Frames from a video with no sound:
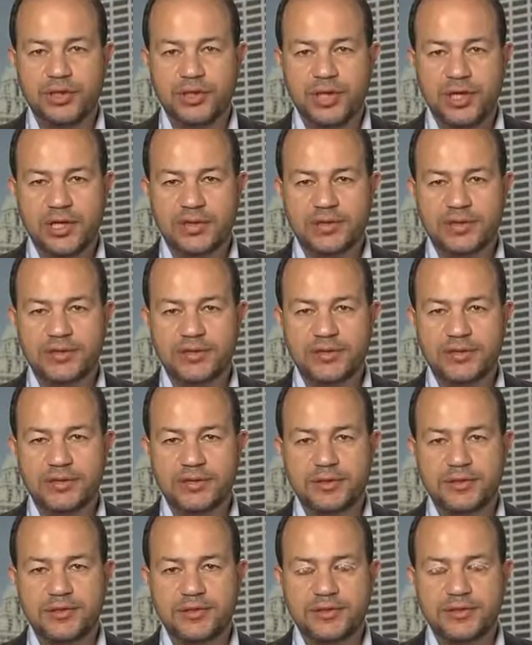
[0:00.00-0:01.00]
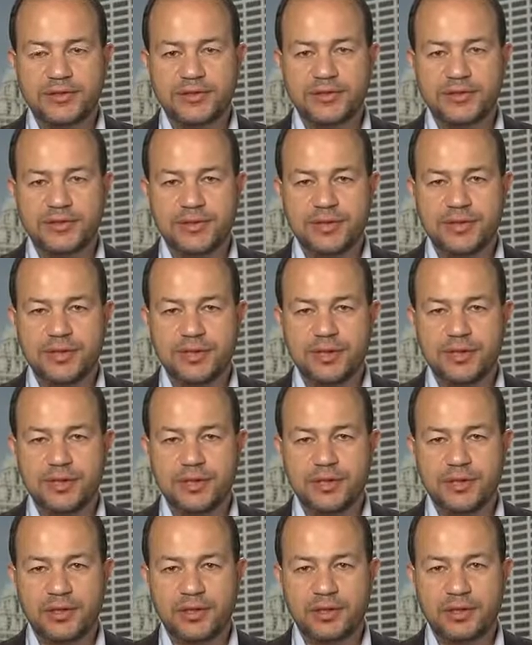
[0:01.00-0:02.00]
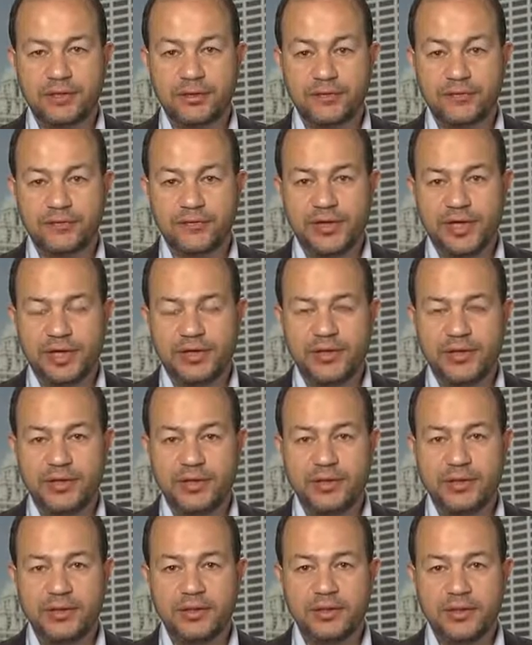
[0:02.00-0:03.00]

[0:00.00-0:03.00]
doctors and nurses in Syria on Friday.